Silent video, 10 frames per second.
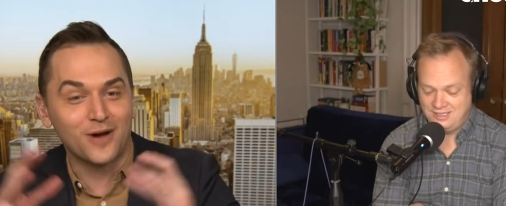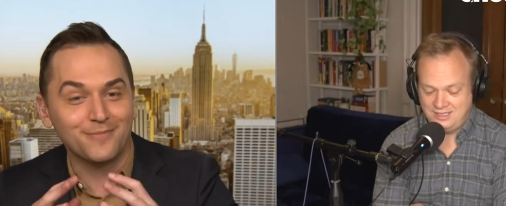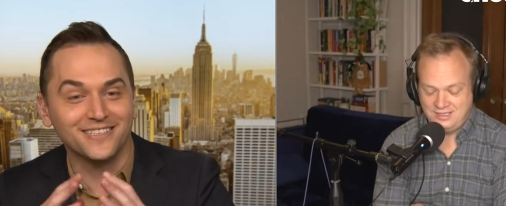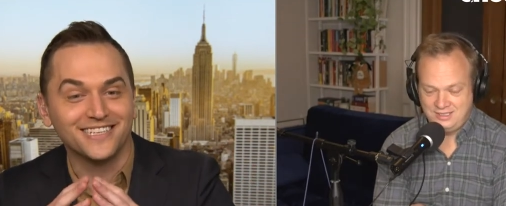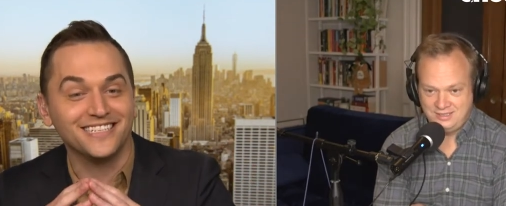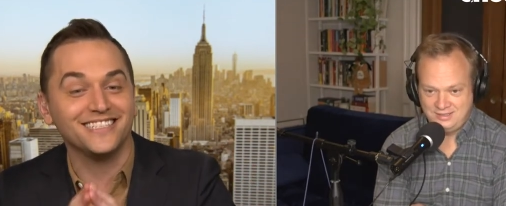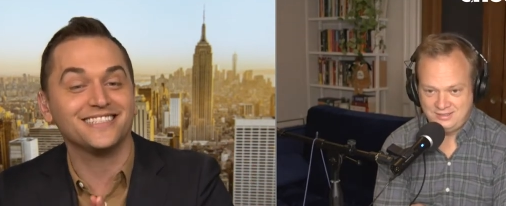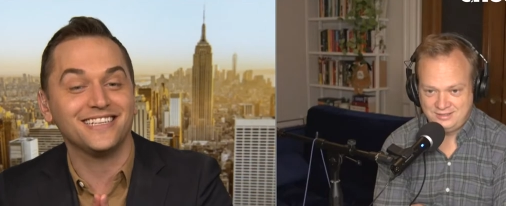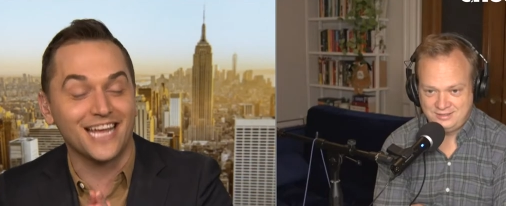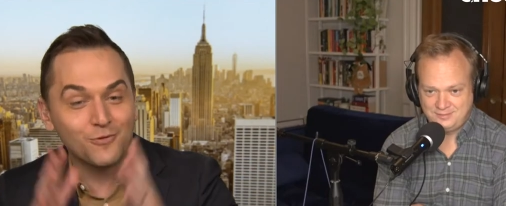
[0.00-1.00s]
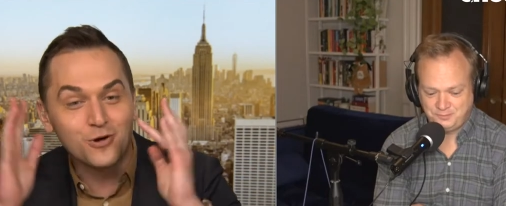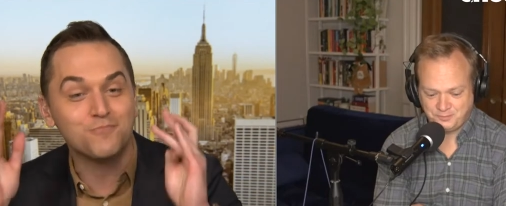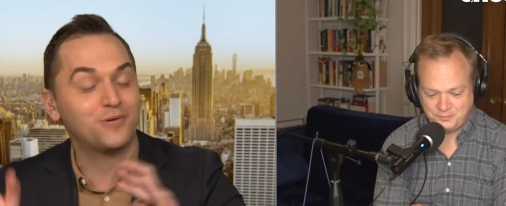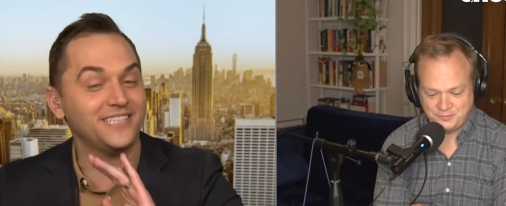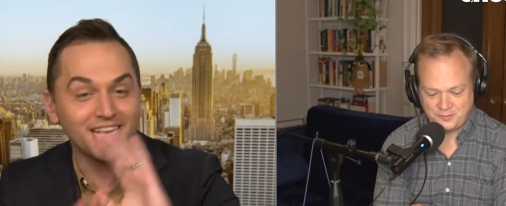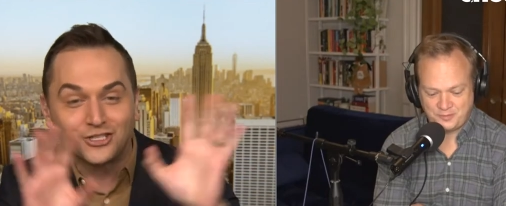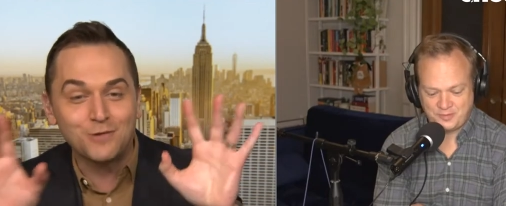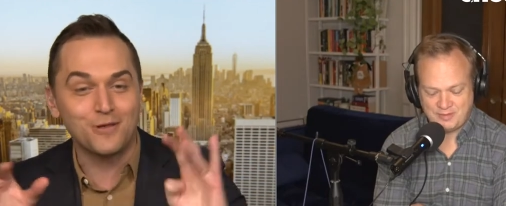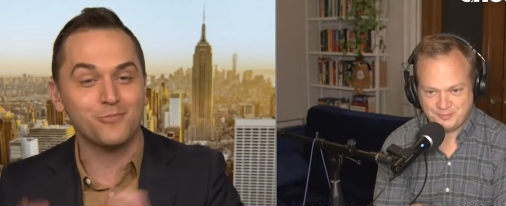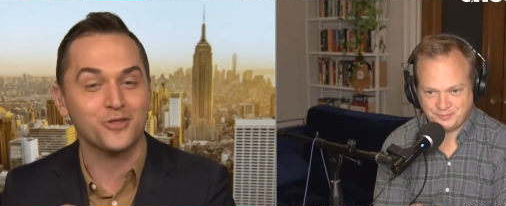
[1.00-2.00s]
Speaker 1: trapped inside of Disneyland with
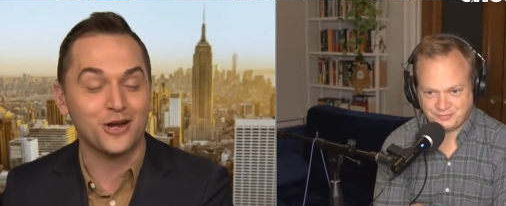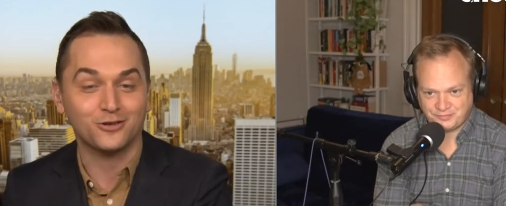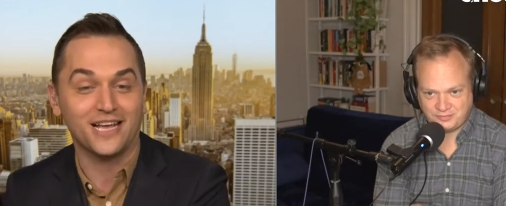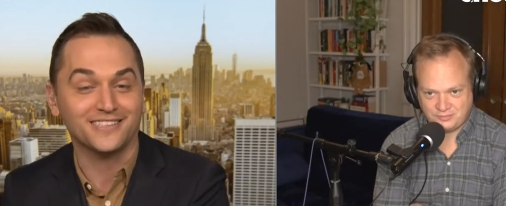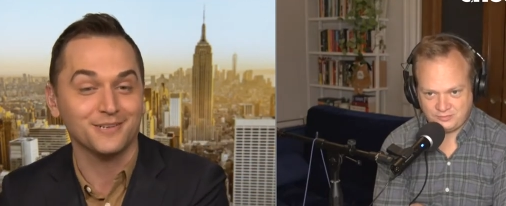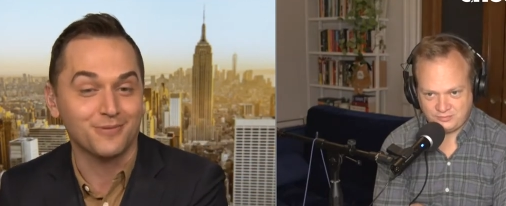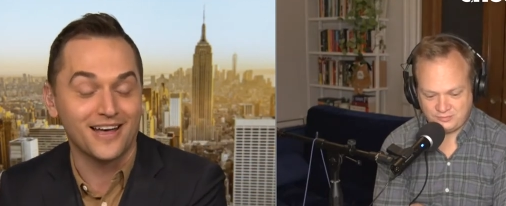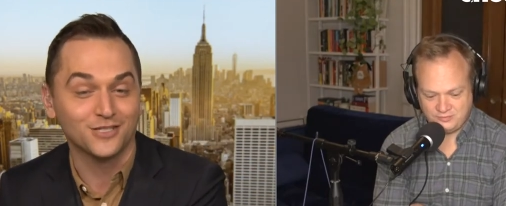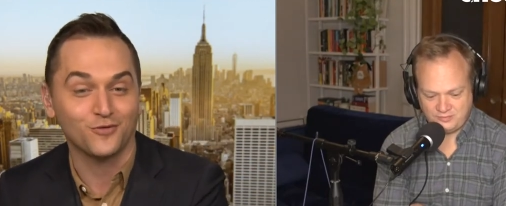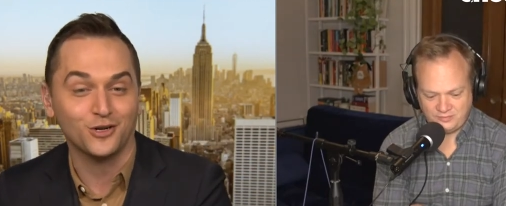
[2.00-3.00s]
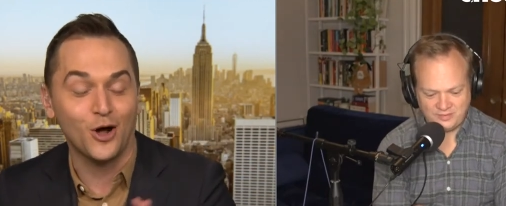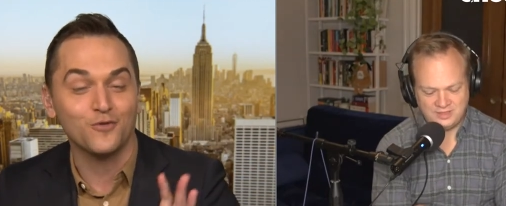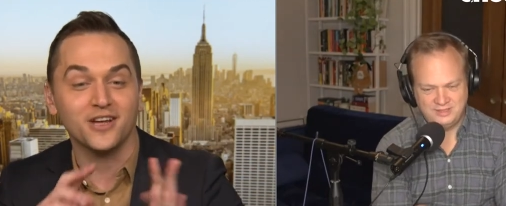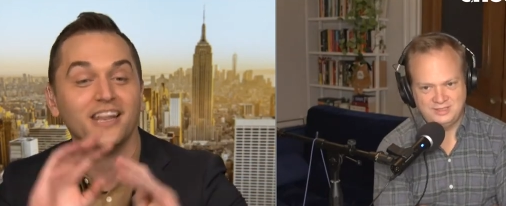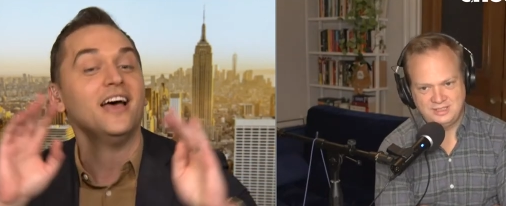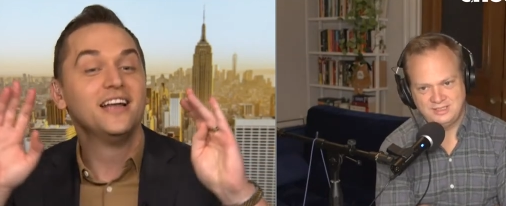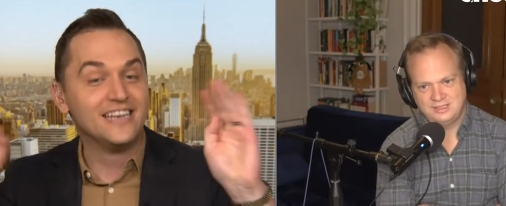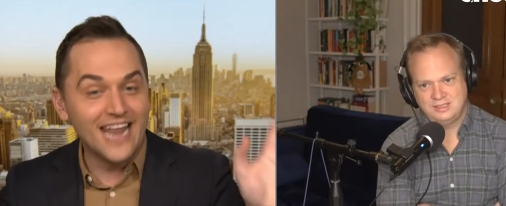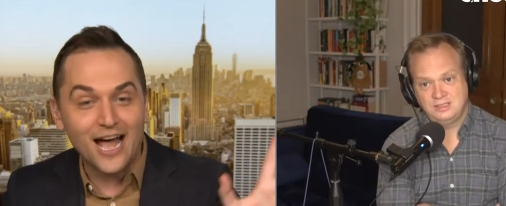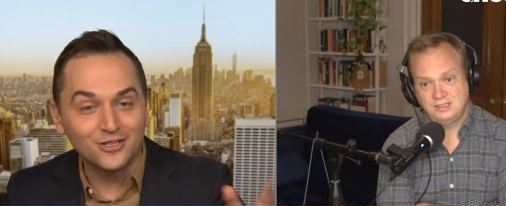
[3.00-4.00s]
potentially people that are testing positive for COVID
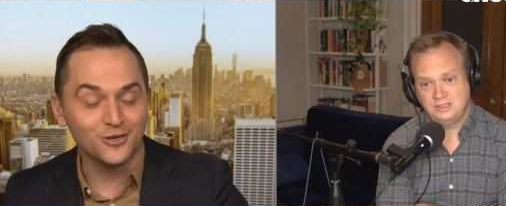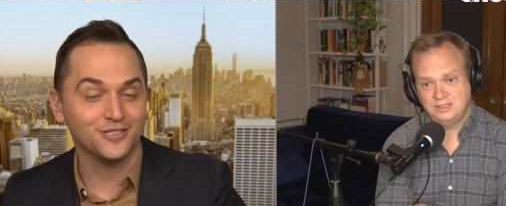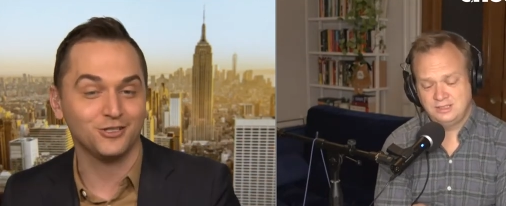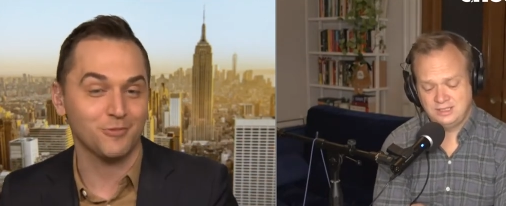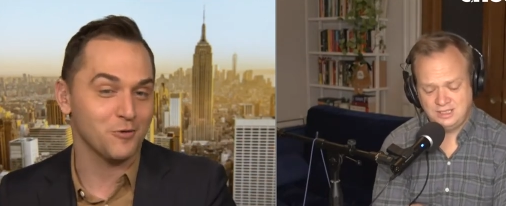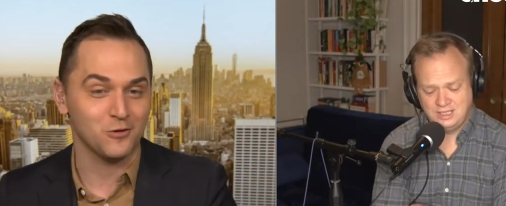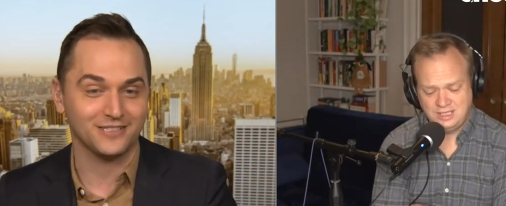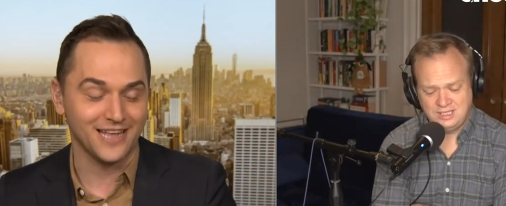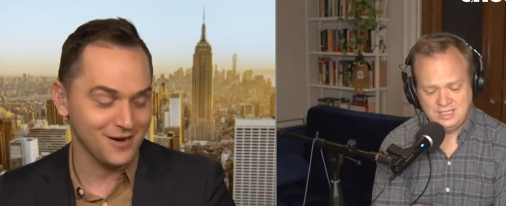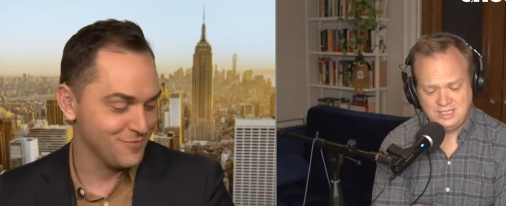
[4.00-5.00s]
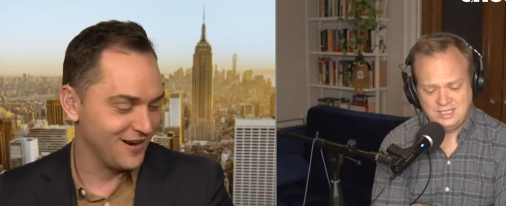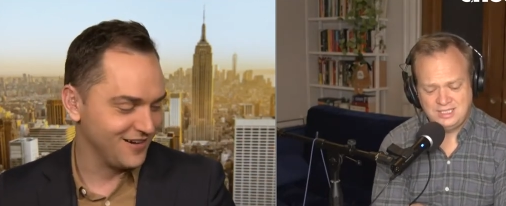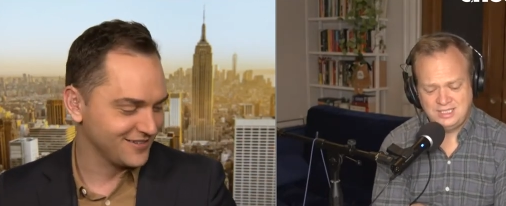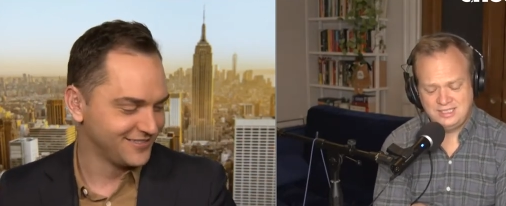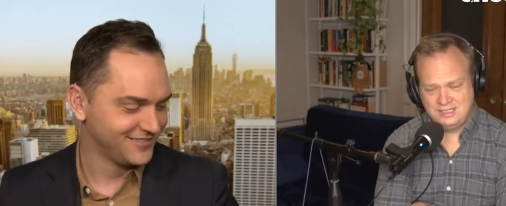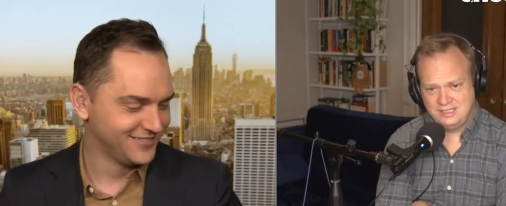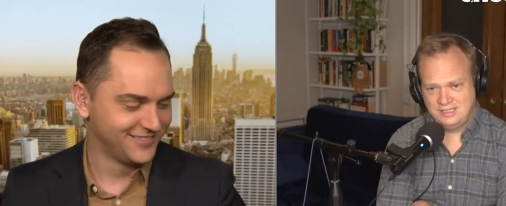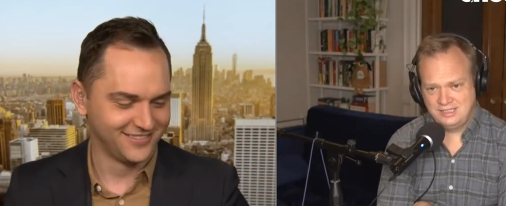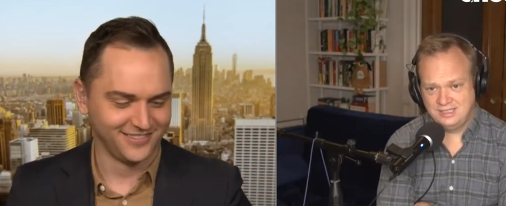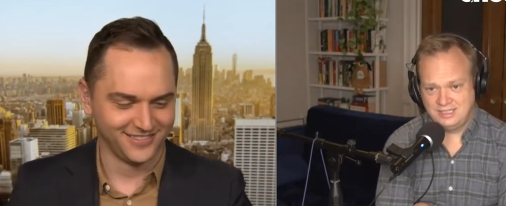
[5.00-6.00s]
now turns into my worst nightmare.
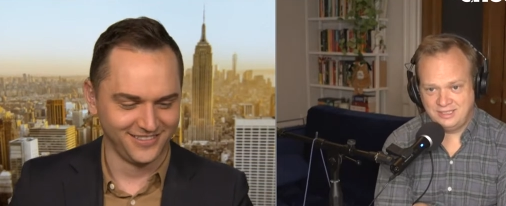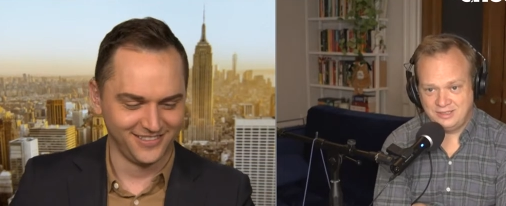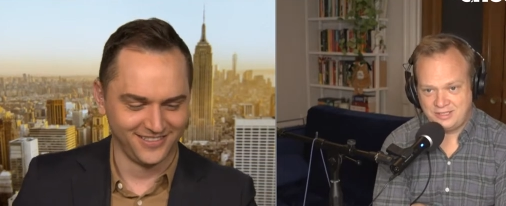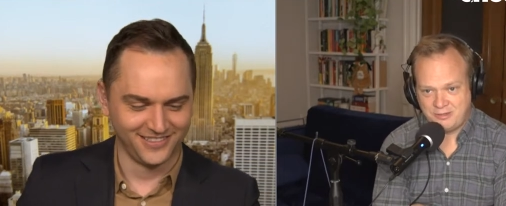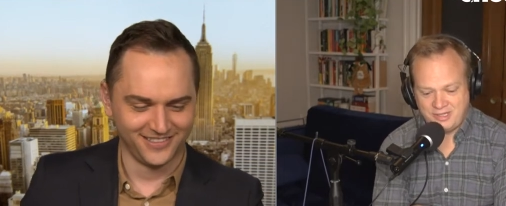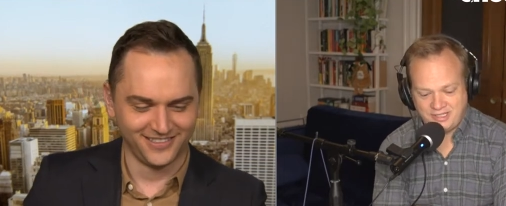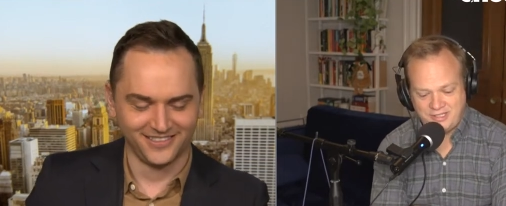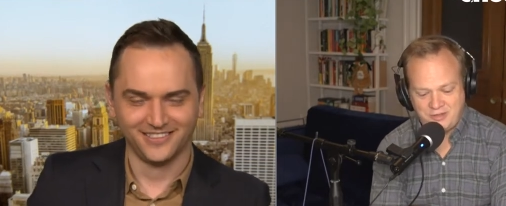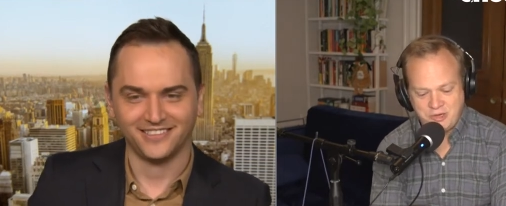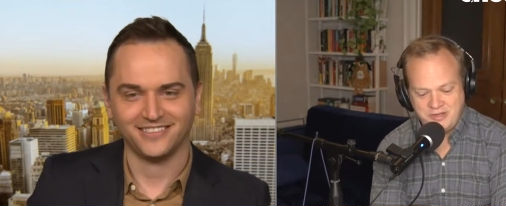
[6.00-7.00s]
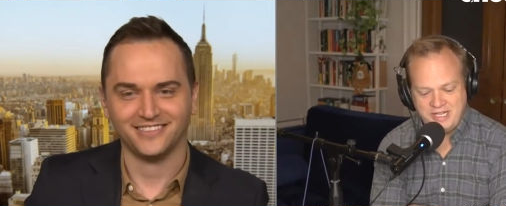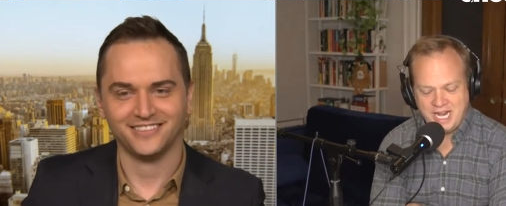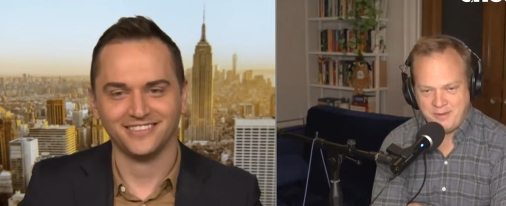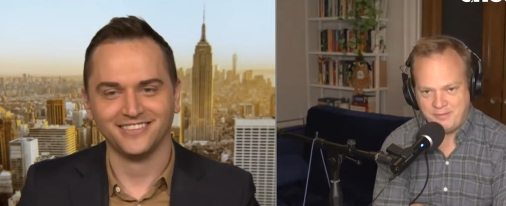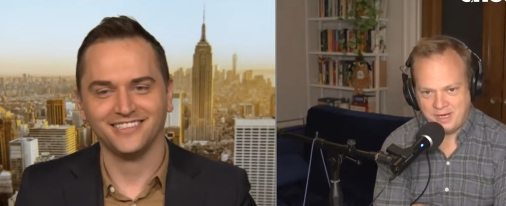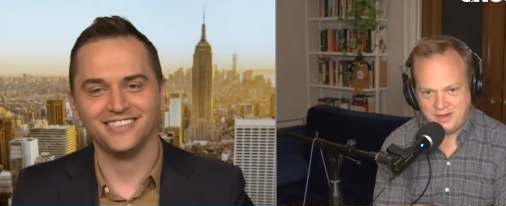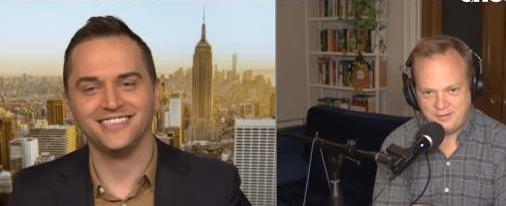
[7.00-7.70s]
Speaker 2: It's sort of like Squid Game uh,